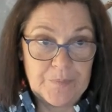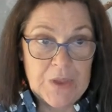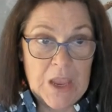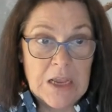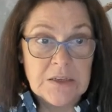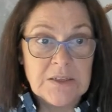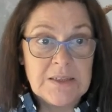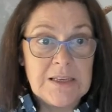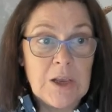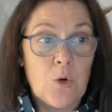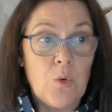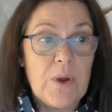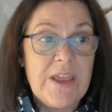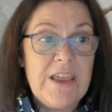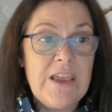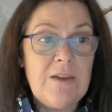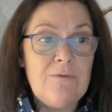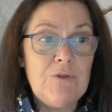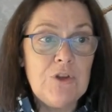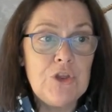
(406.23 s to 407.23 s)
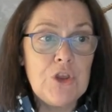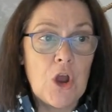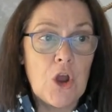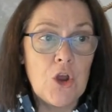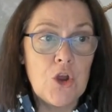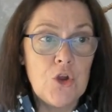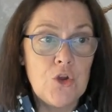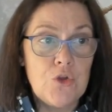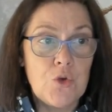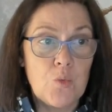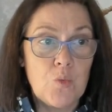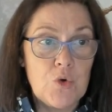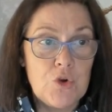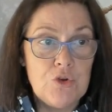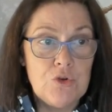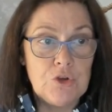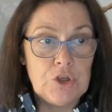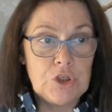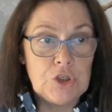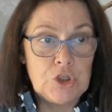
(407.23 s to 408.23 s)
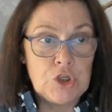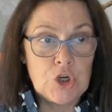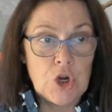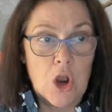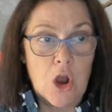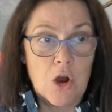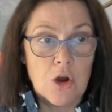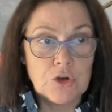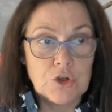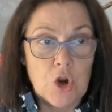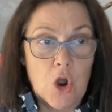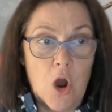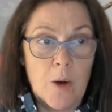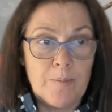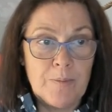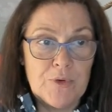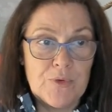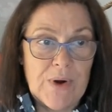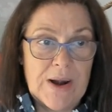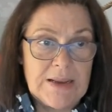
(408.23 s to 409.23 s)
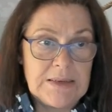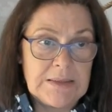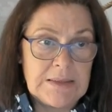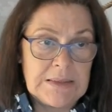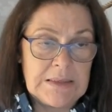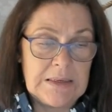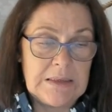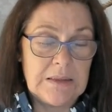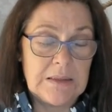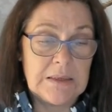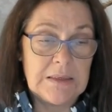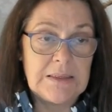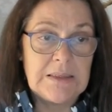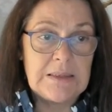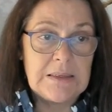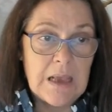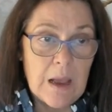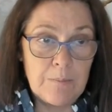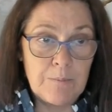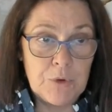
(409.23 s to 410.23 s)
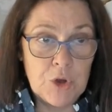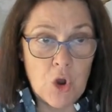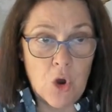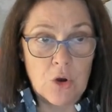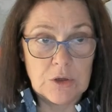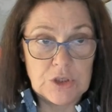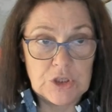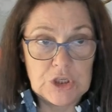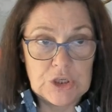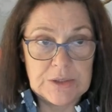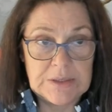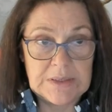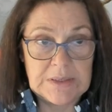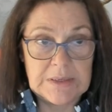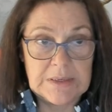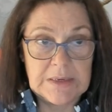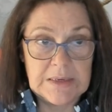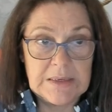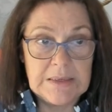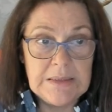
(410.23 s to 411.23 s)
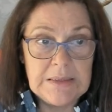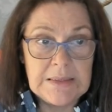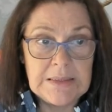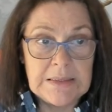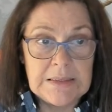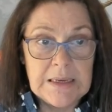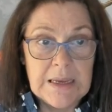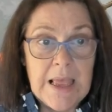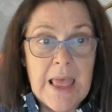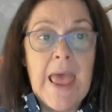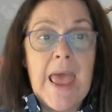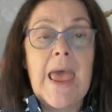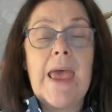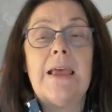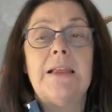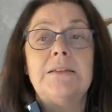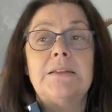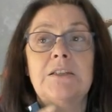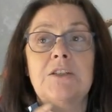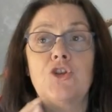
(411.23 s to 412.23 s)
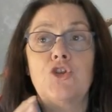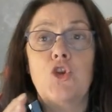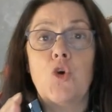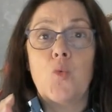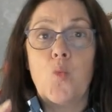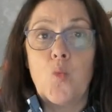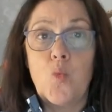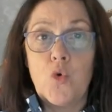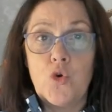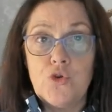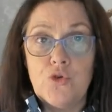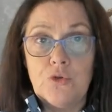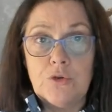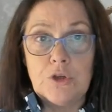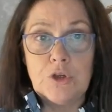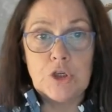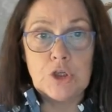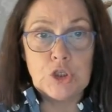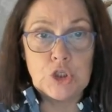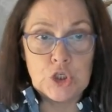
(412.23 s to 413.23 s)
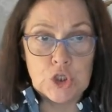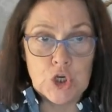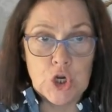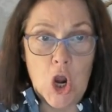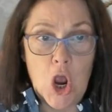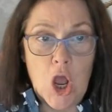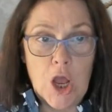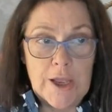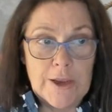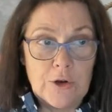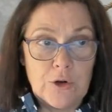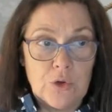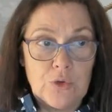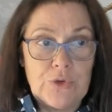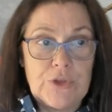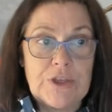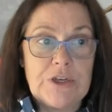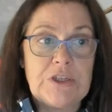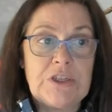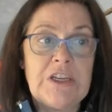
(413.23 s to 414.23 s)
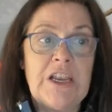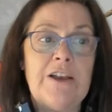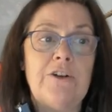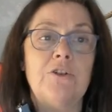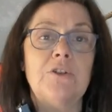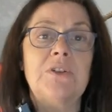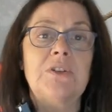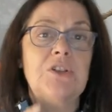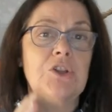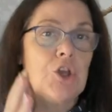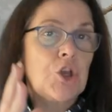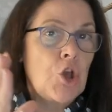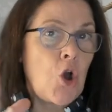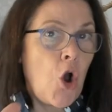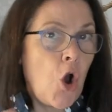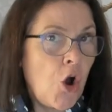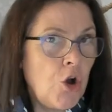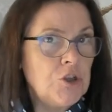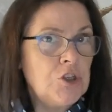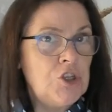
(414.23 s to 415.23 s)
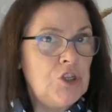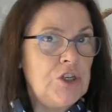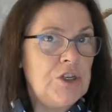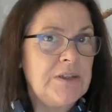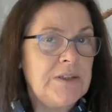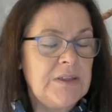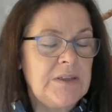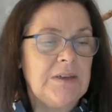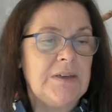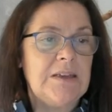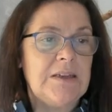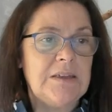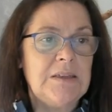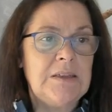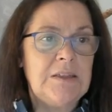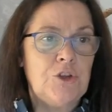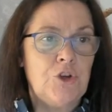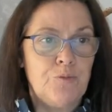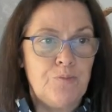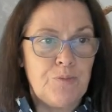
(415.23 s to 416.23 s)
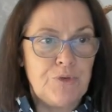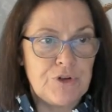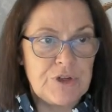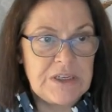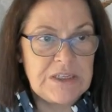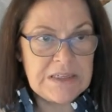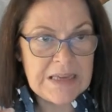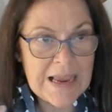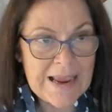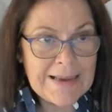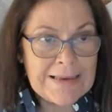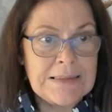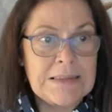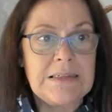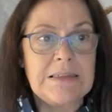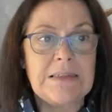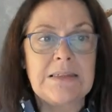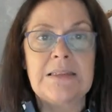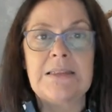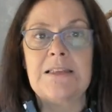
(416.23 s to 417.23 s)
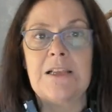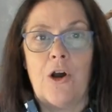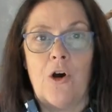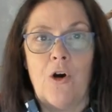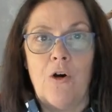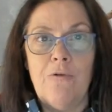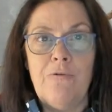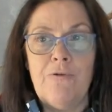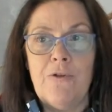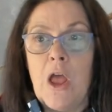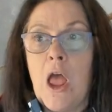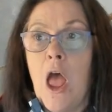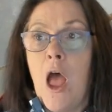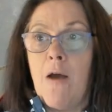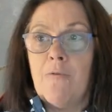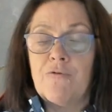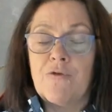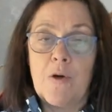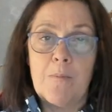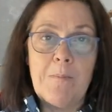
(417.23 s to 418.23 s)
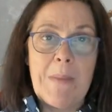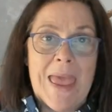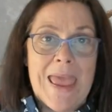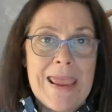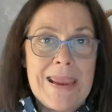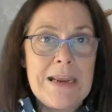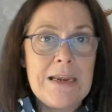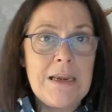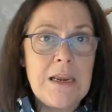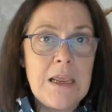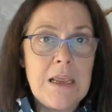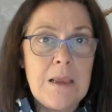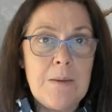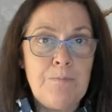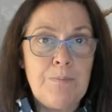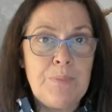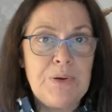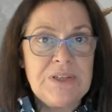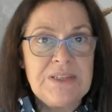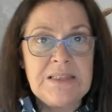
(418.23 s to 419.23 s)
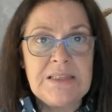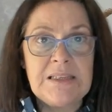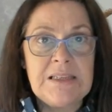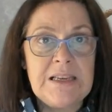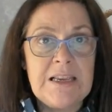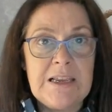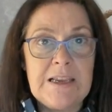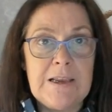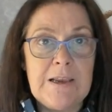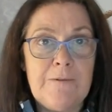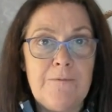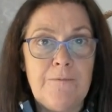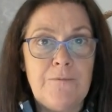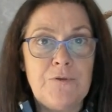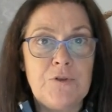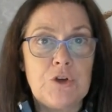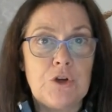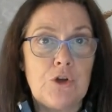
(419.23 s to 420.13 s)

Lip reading: So even though the wounded child operates in the subconsciousness, it's the wounded child that tells the consciousness to protect itself from any perceived